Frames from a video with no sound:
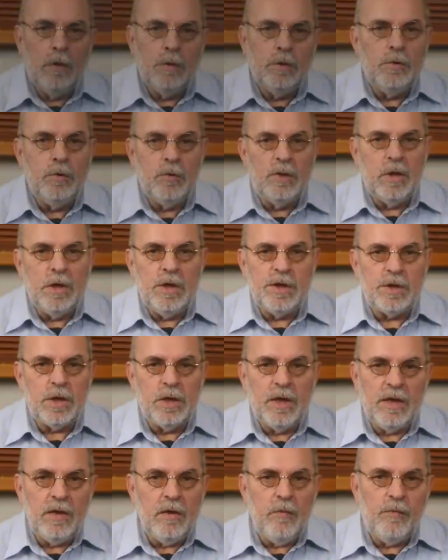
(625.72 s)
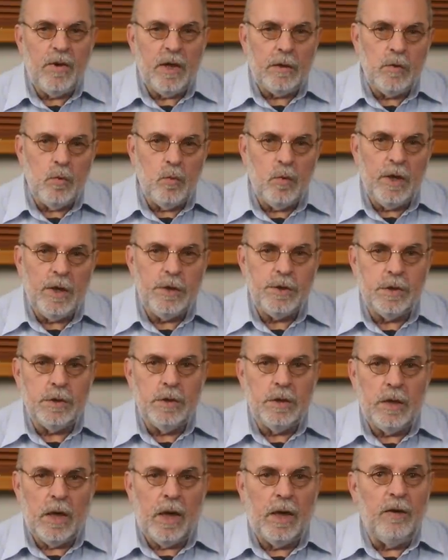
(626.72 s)
To do the listening
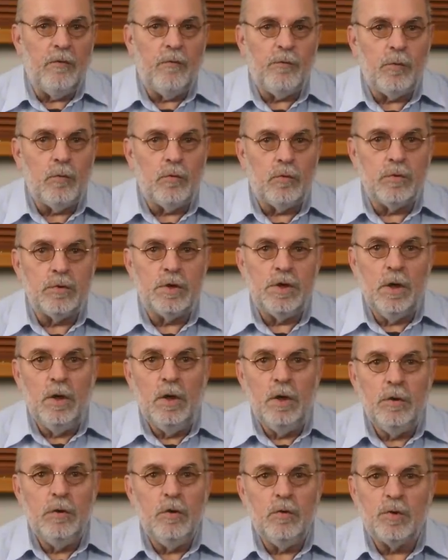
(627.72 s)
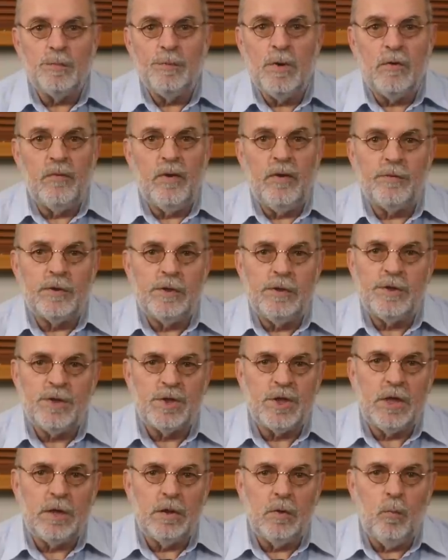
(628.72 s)
evaluation I of course use my reference
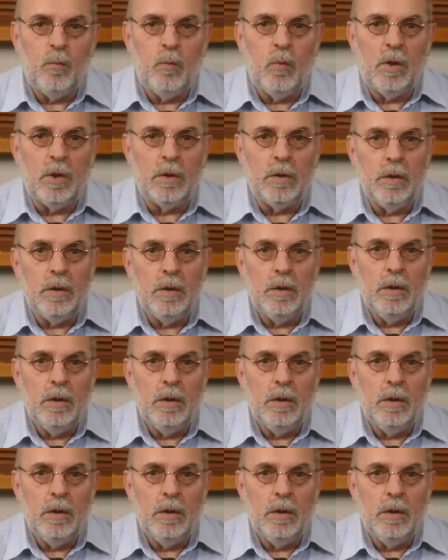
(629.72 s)
setup 1.